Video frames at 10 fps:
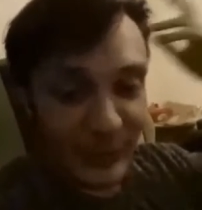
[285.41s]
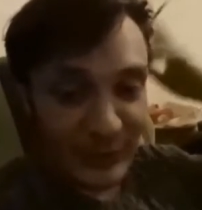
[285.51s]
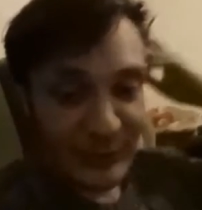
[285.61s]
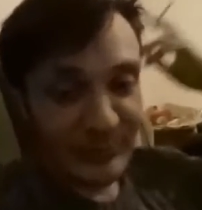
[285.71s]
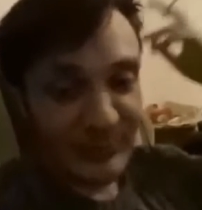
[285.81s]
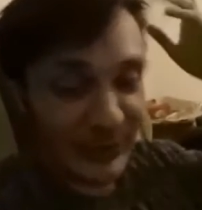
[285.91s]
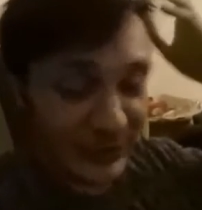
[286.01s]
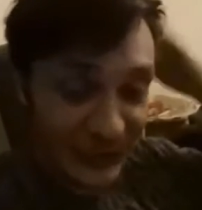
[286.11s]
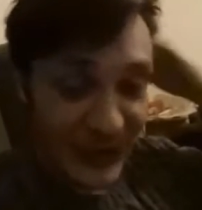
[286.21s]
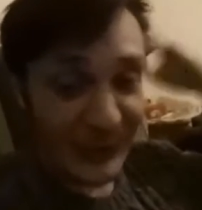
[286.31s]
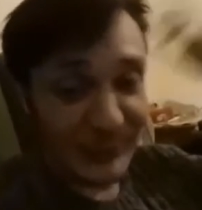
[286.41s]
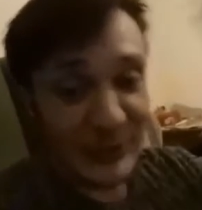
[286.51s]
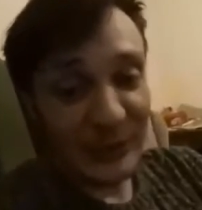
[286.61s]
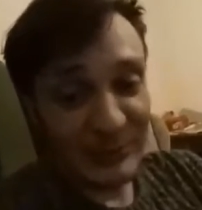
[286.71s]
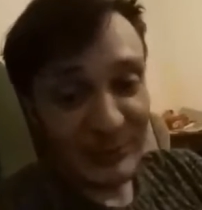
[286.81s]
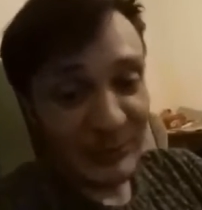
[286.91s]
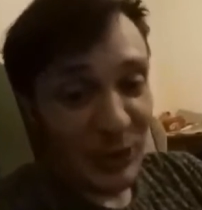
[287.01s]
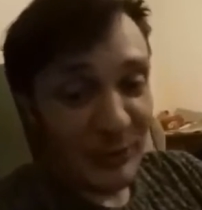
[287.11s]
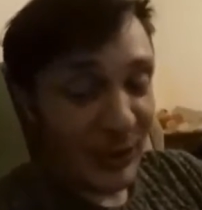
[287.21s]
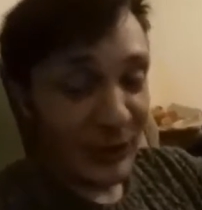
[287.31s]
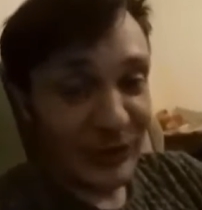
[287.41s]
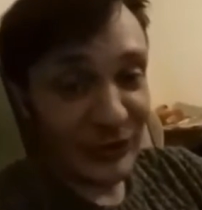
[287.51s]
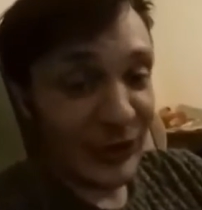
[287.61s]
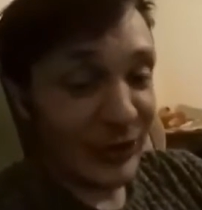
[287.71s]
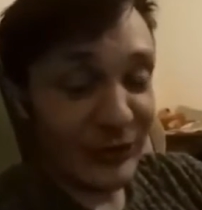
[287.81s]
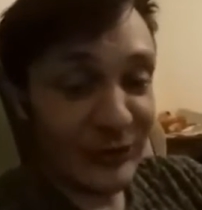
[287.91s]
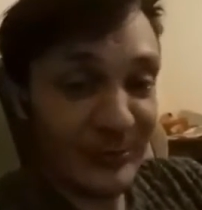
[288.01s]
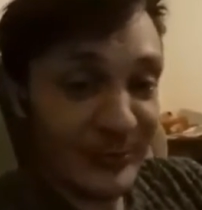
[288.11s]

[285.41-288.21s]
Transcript: And as I said, meet like-minded singers.